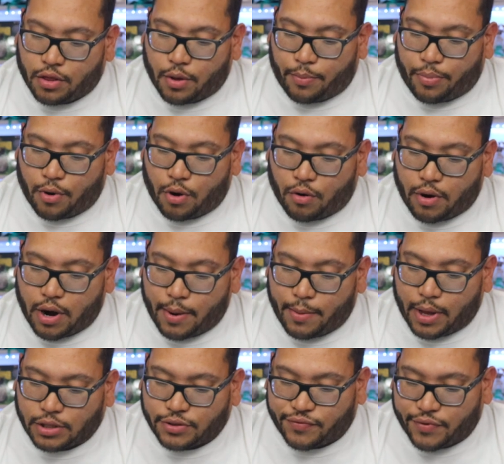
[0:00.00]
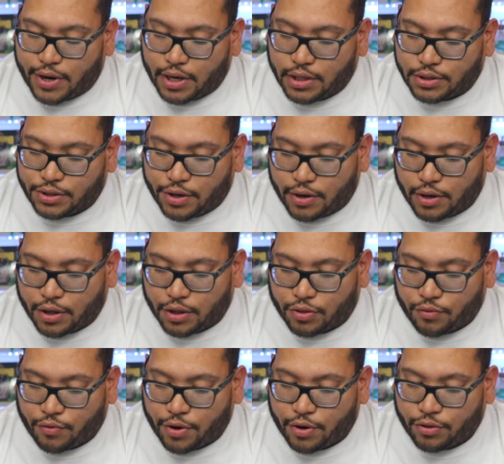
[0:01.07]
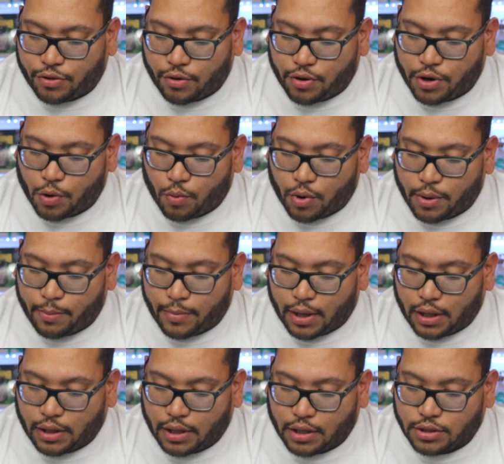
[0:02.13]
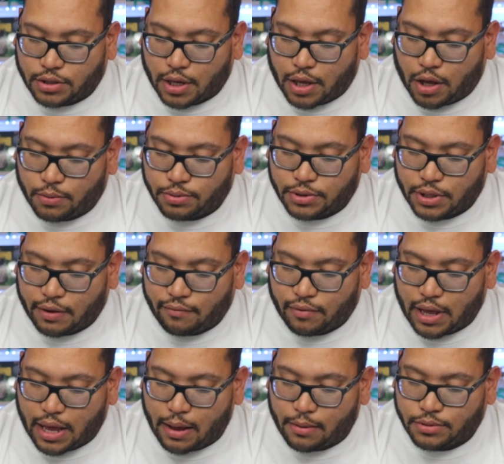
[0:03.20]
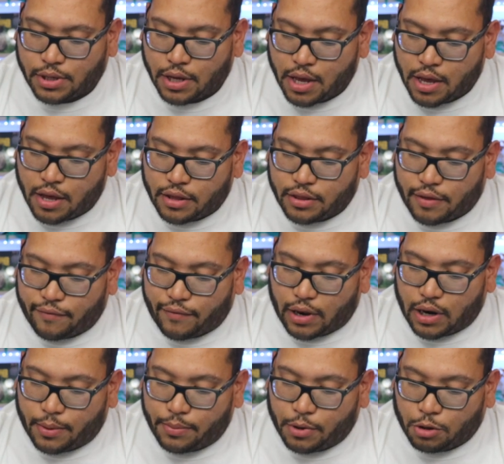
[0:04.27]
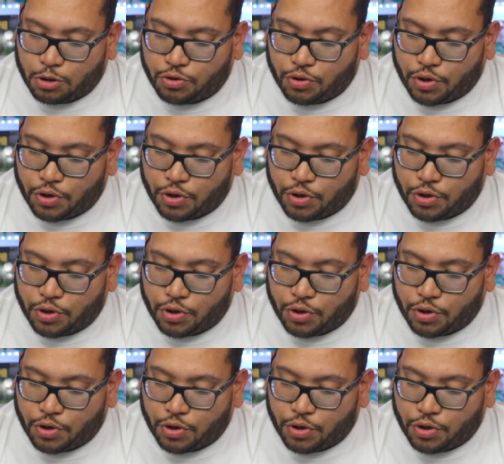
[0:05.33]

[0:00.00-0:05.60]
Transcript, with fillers: The program has raised nearly 31 million to help save lives, develop new